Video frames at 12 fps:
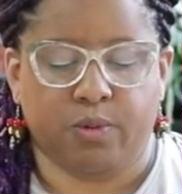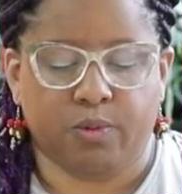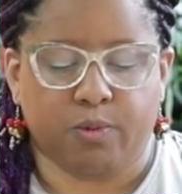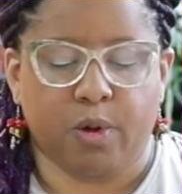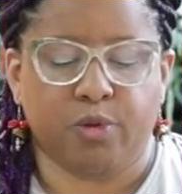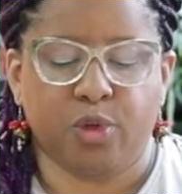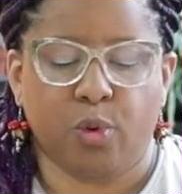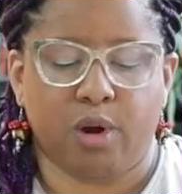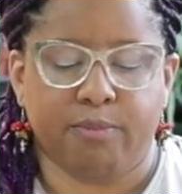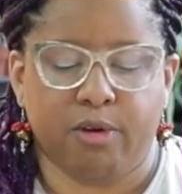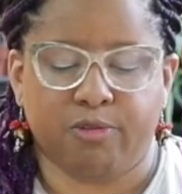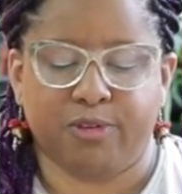growth
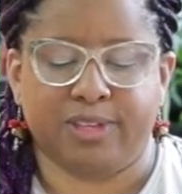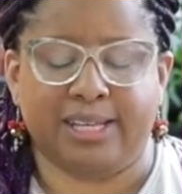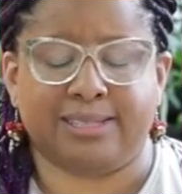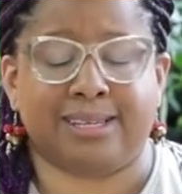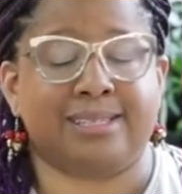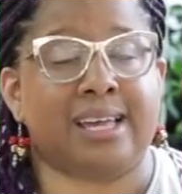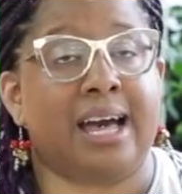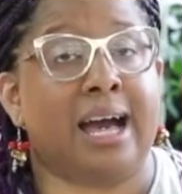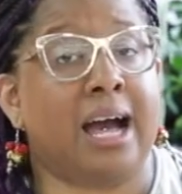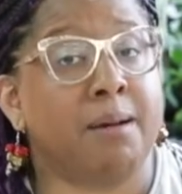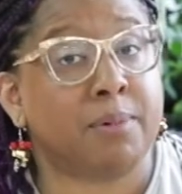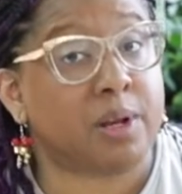hormone for these because
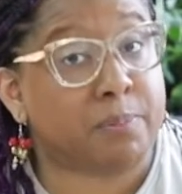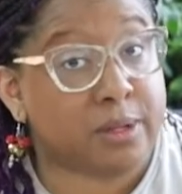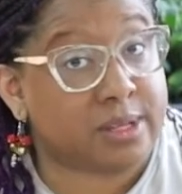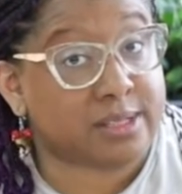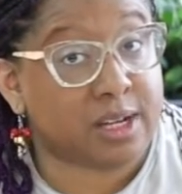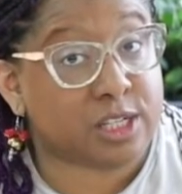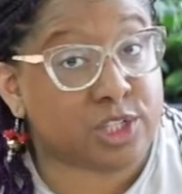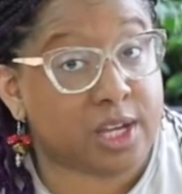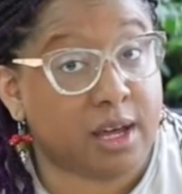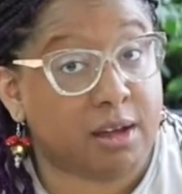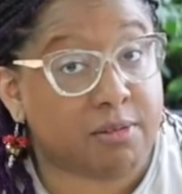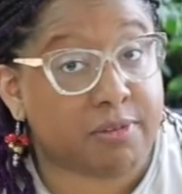I'm going to put this on a
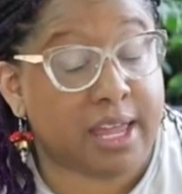shelf